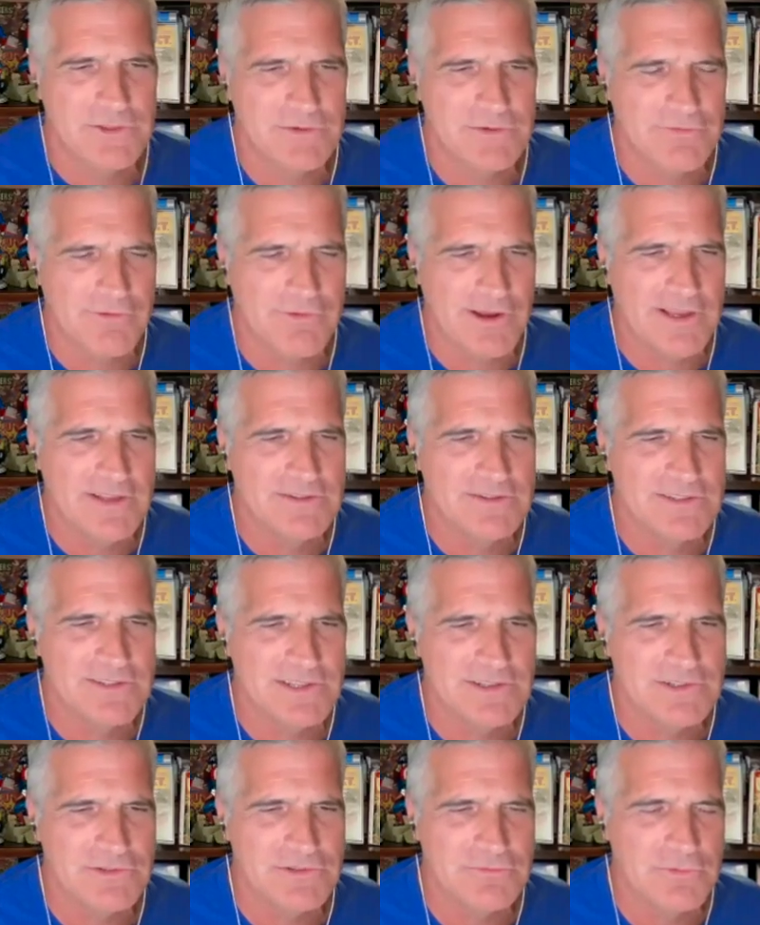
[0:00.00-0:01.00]
with your friends
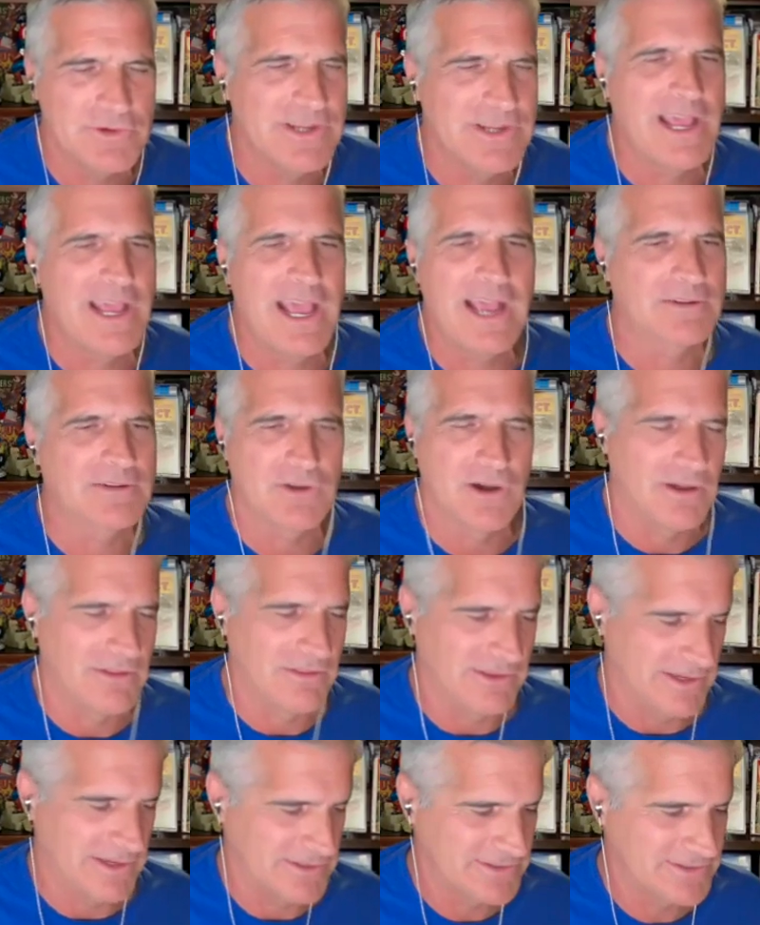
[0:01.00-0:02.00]
and you reenact all
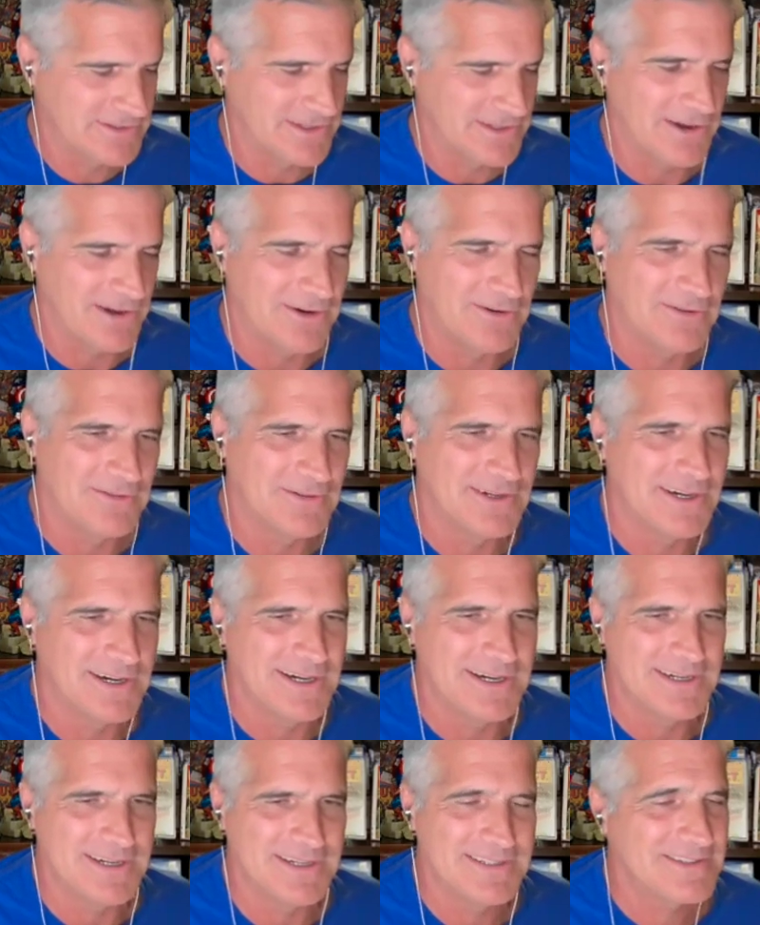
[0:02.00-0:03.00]
this. So
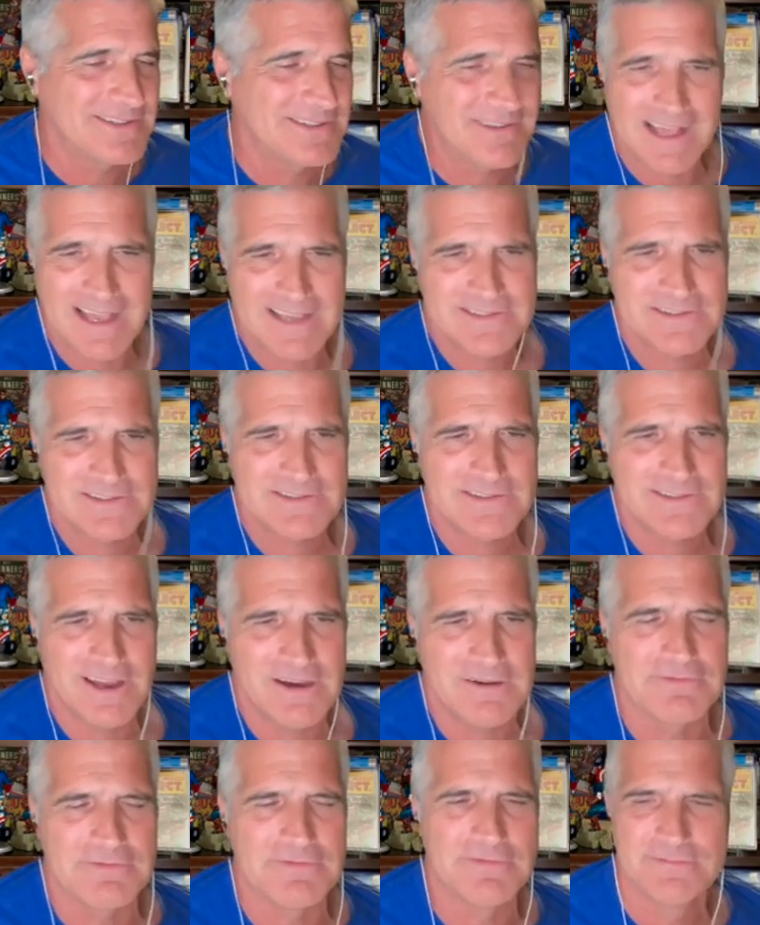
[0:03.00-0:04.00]
it's classic
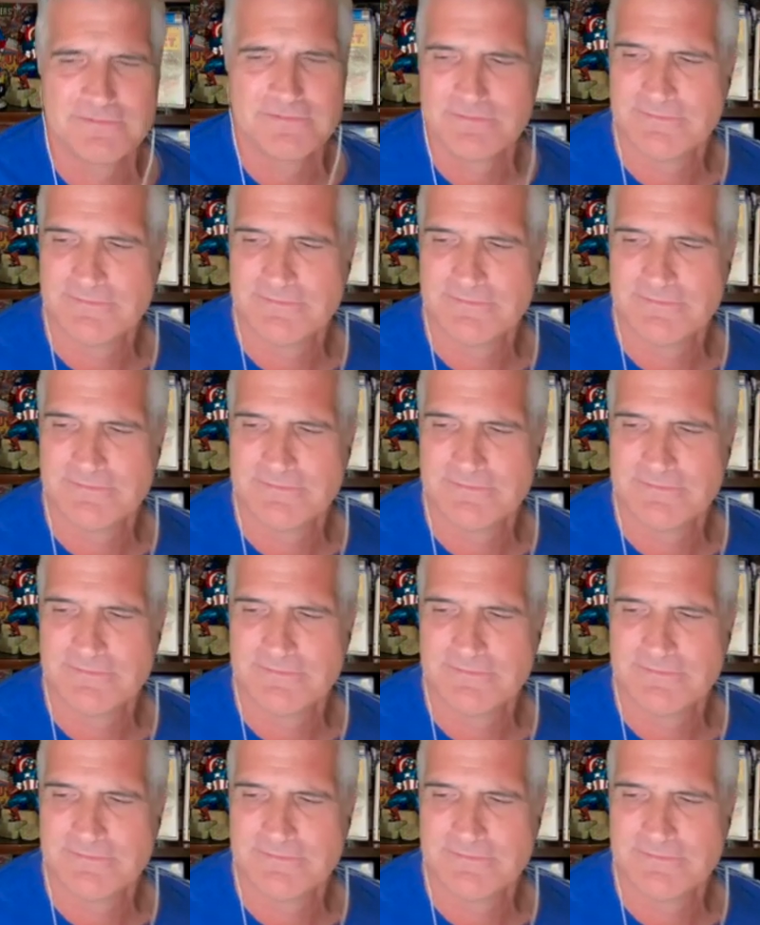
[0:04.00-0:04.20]
stuff.